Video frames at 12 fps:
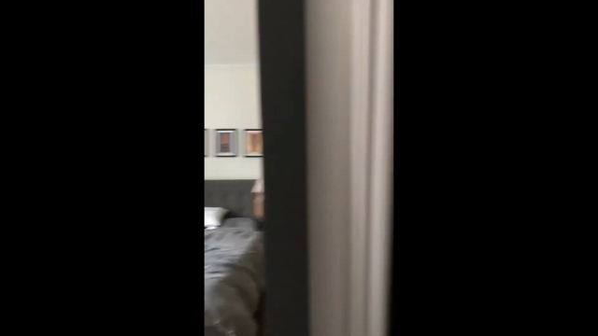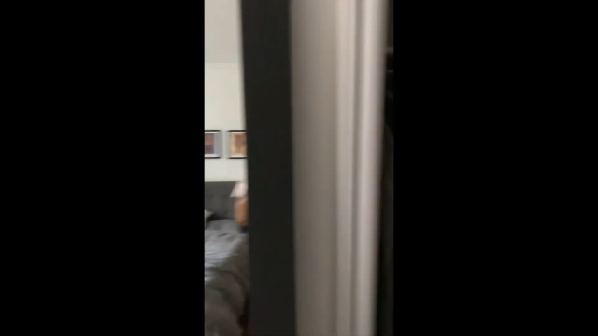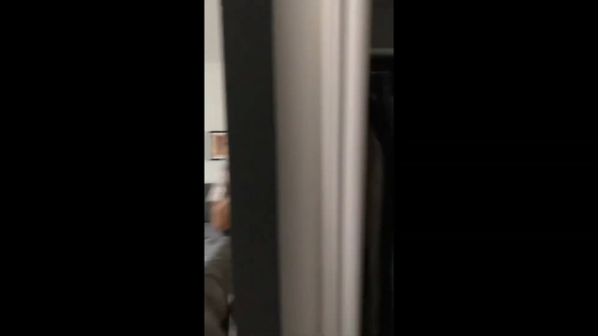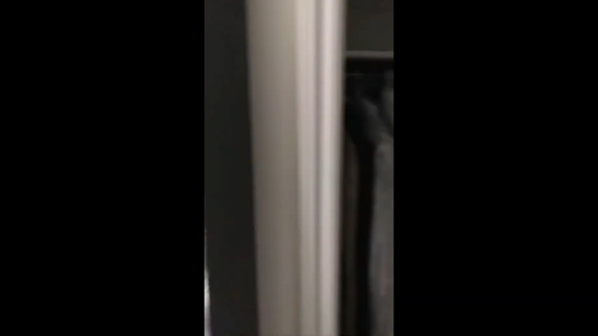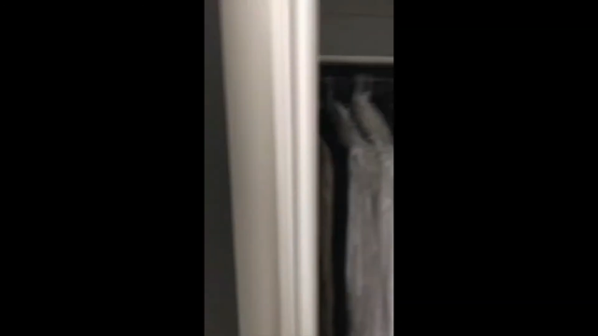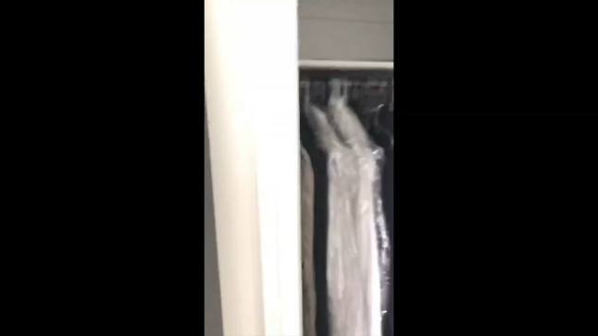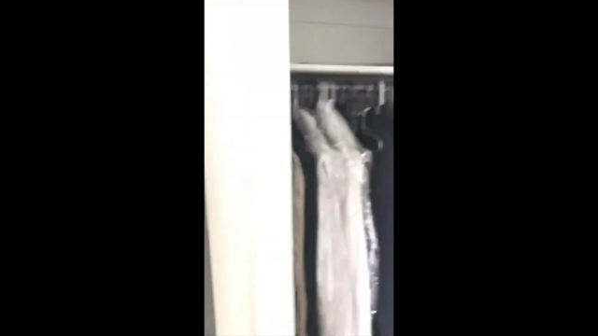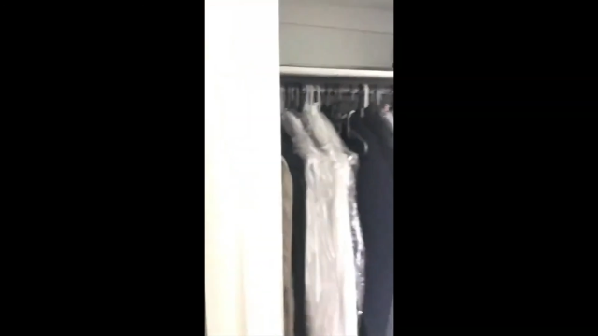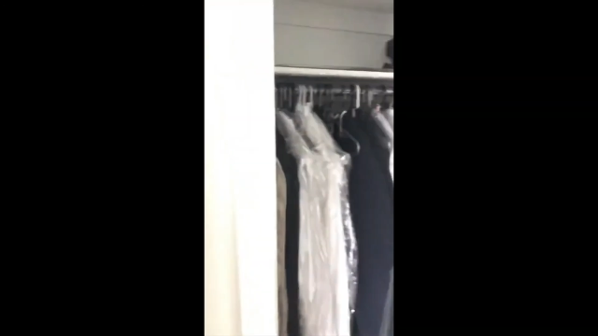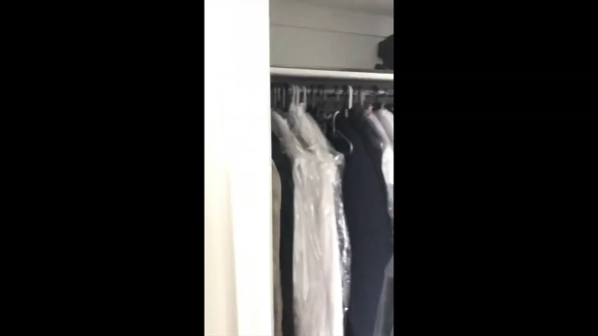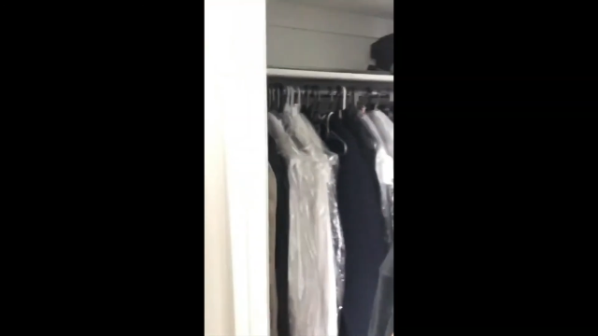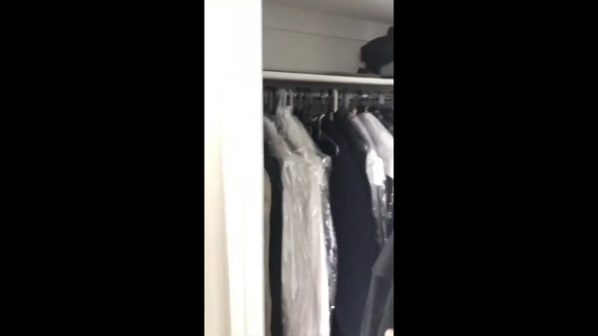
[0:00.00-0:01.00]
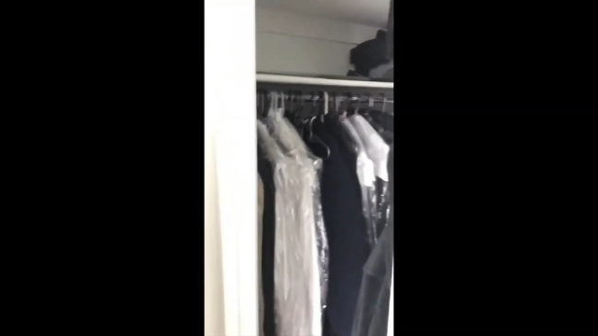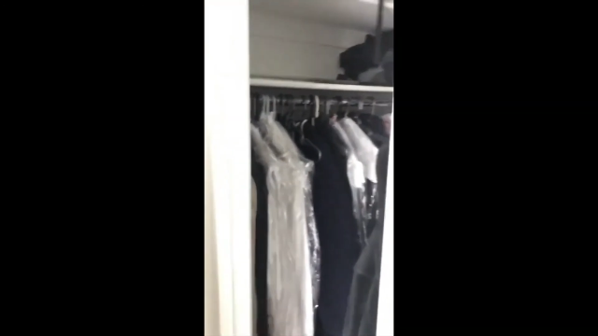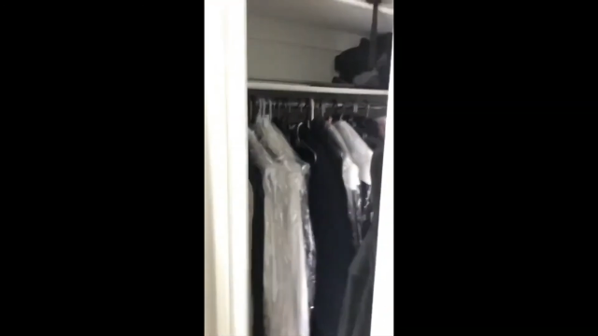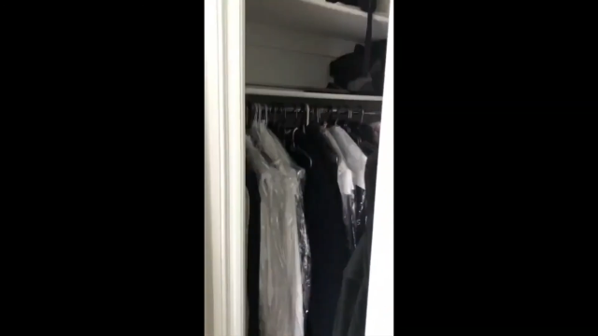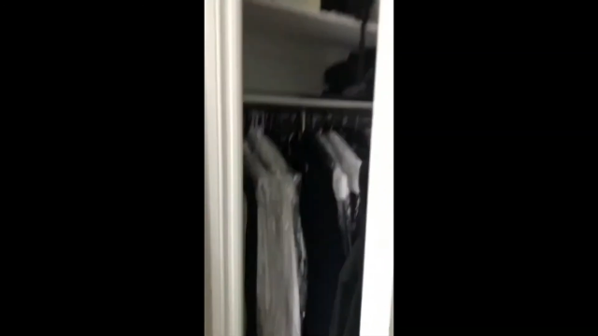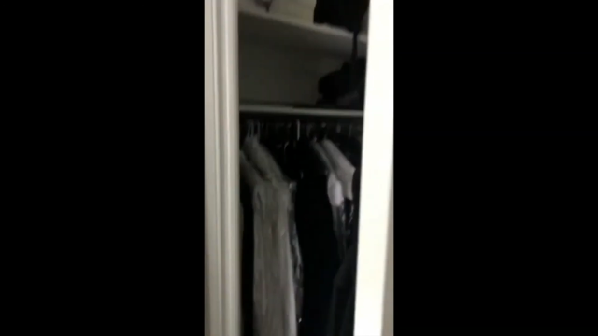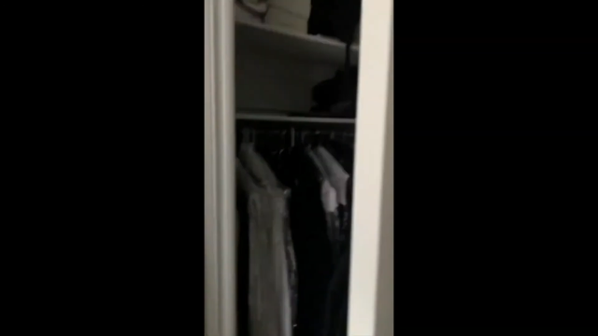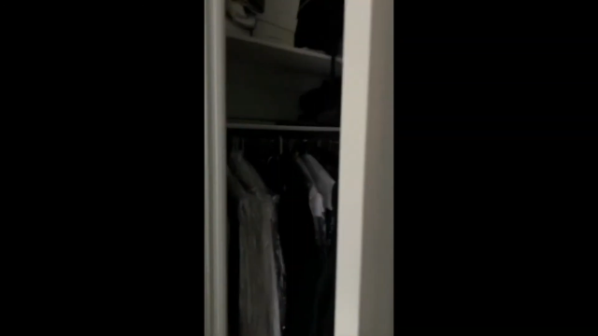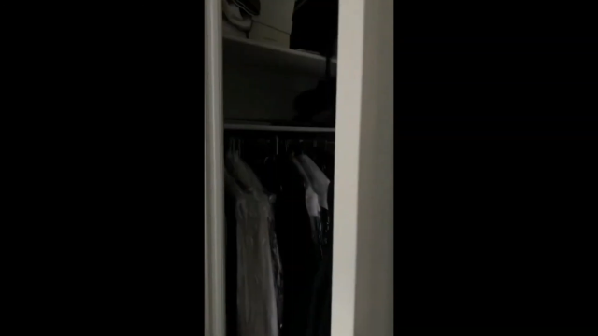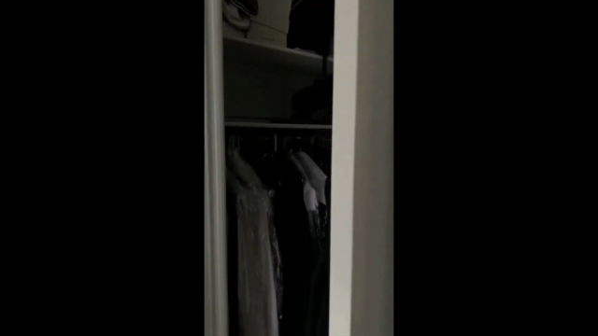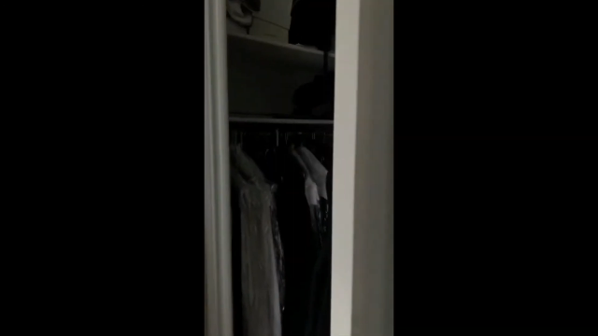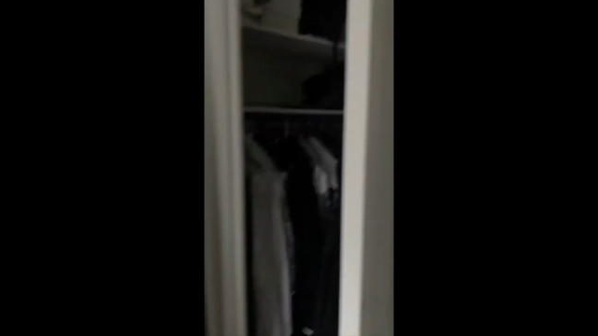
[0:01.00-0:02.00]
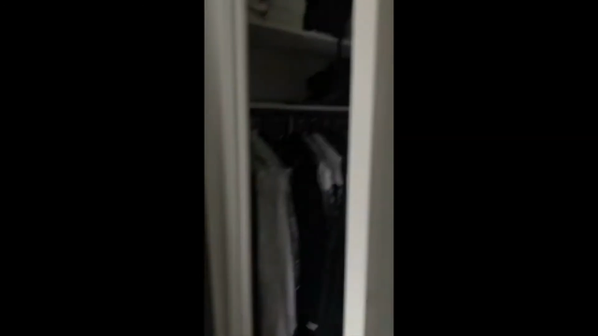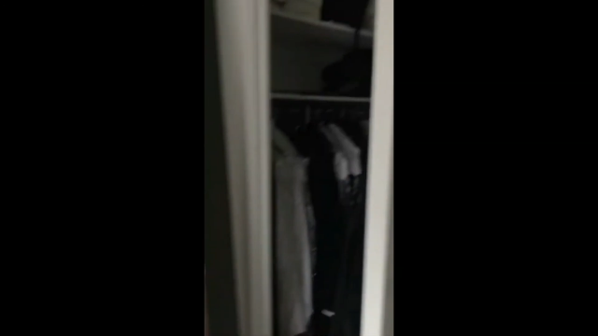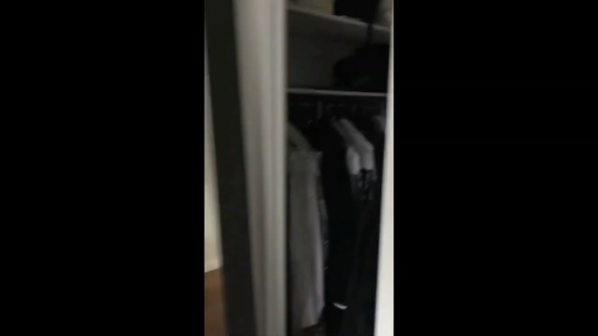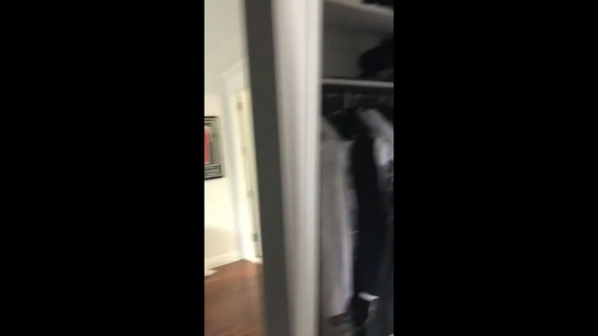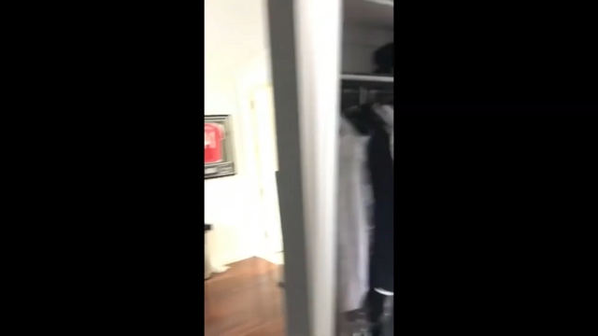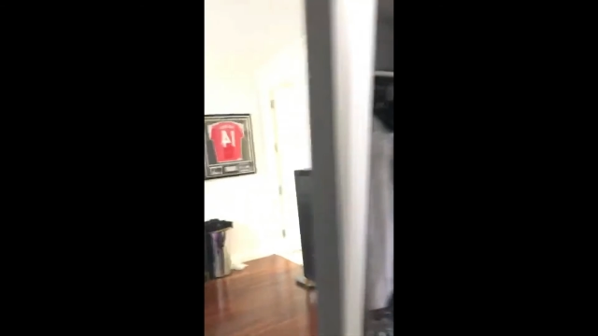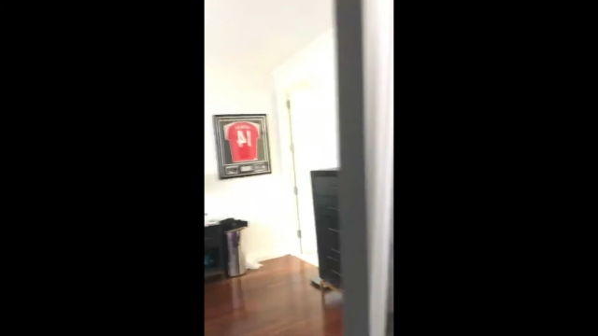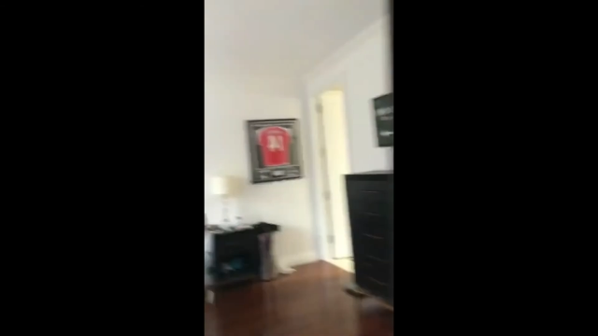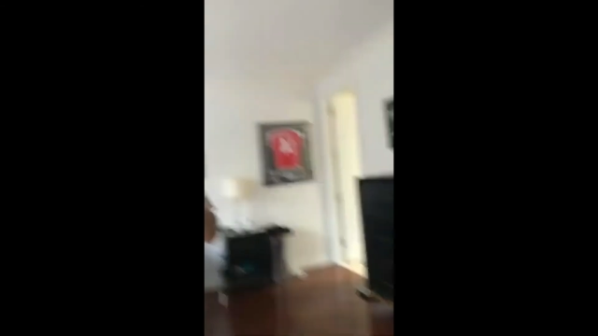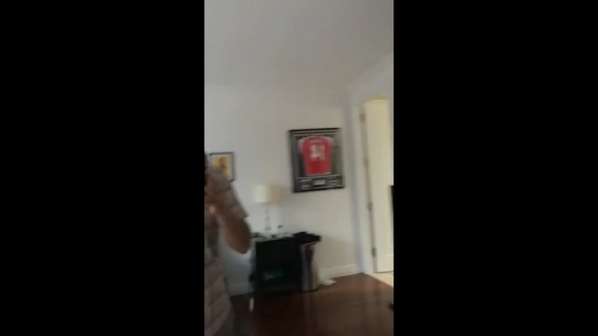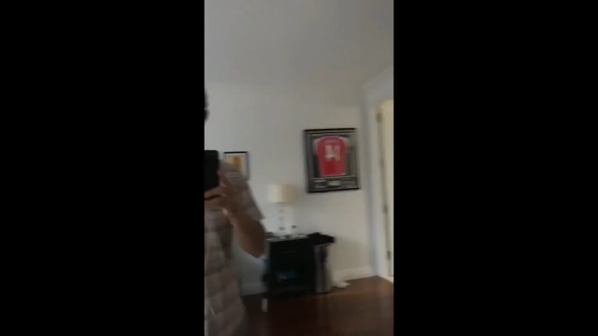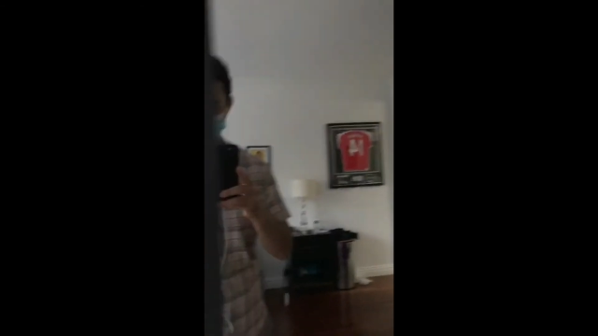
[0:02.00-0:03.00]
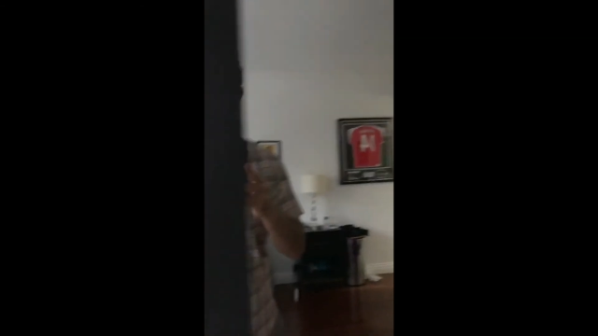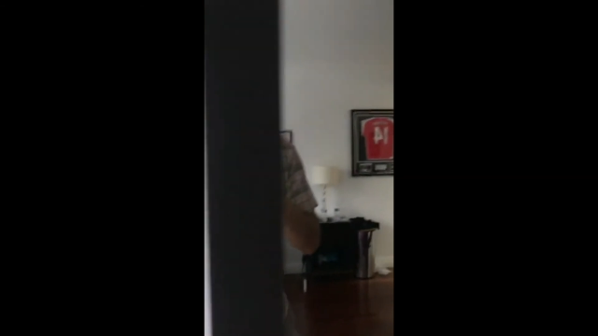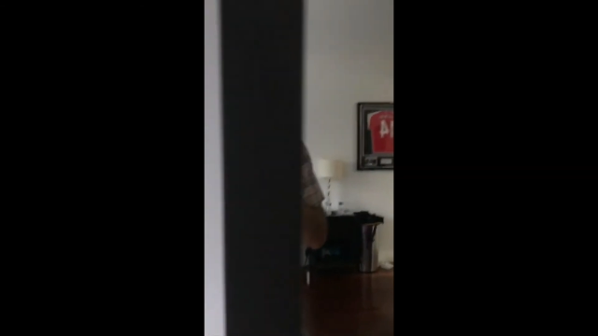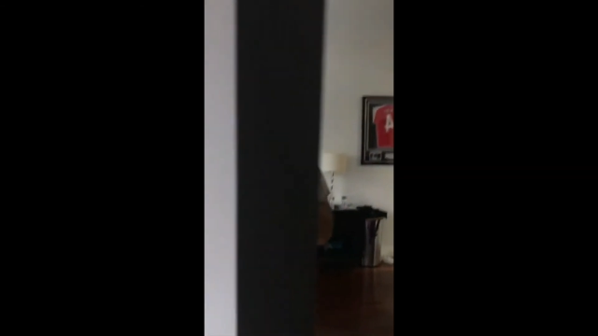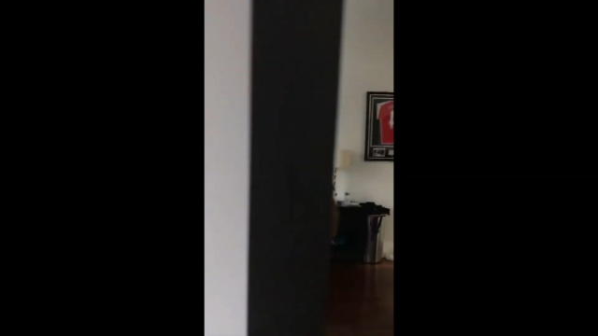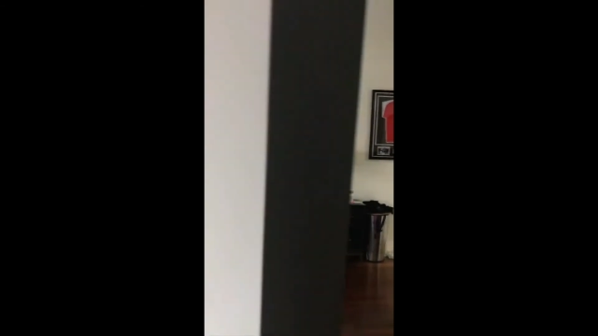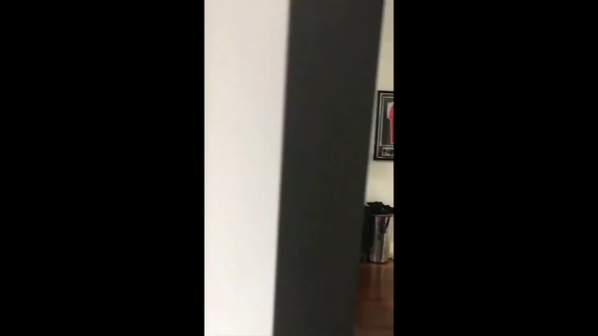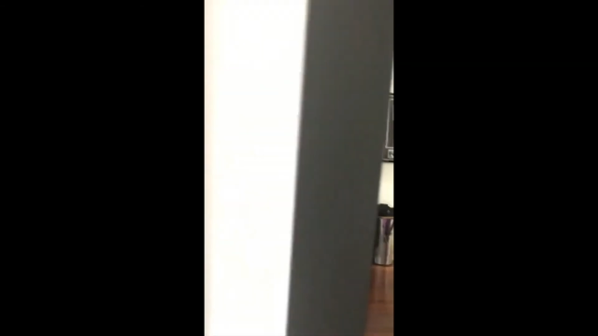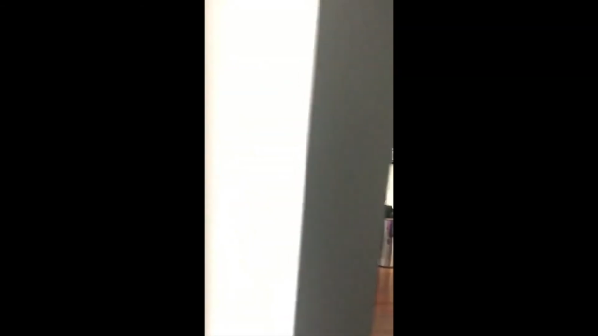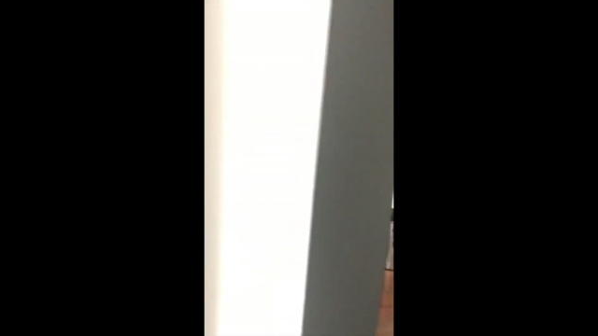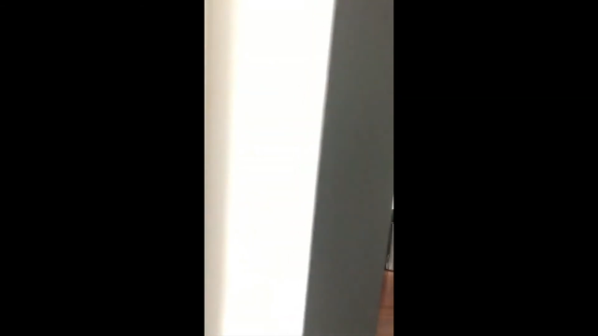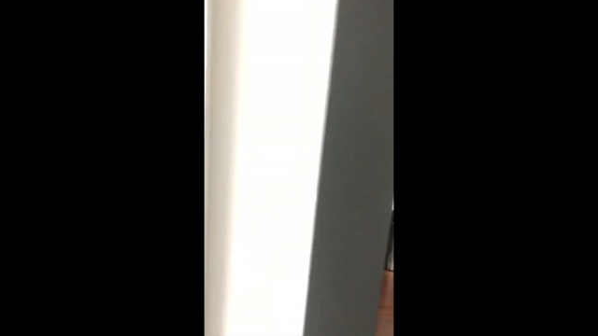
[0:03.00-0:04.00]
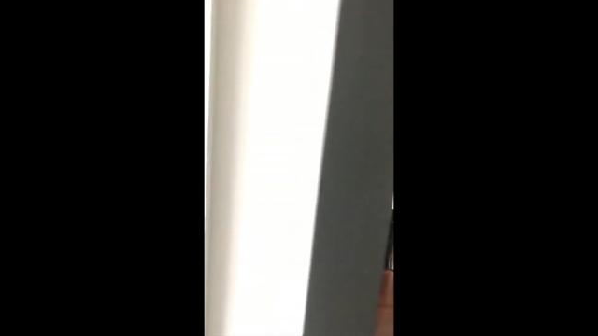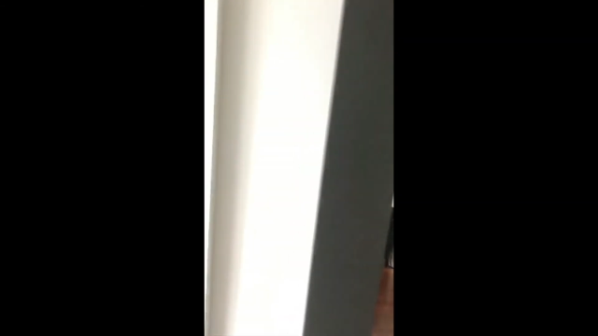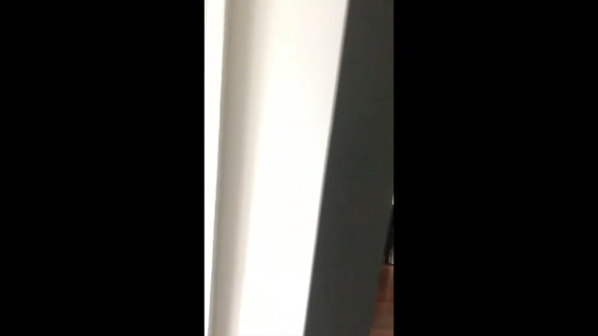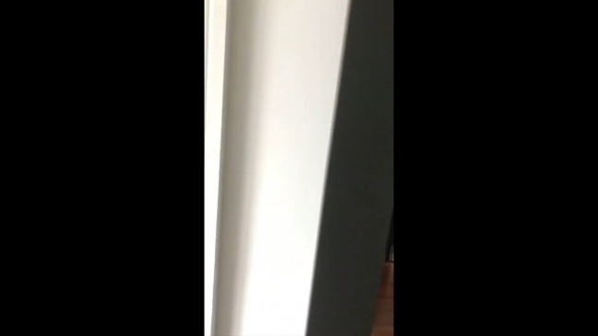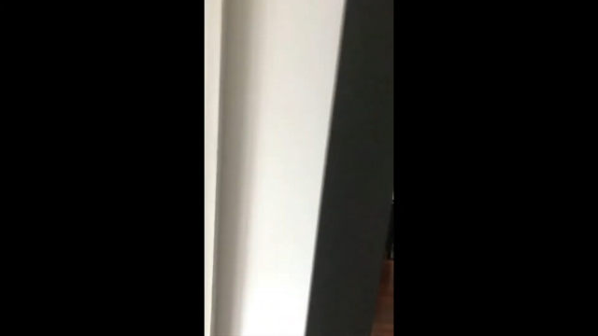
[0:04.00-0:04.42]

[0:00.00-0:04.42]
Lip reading: Nobody's mouth can be seen.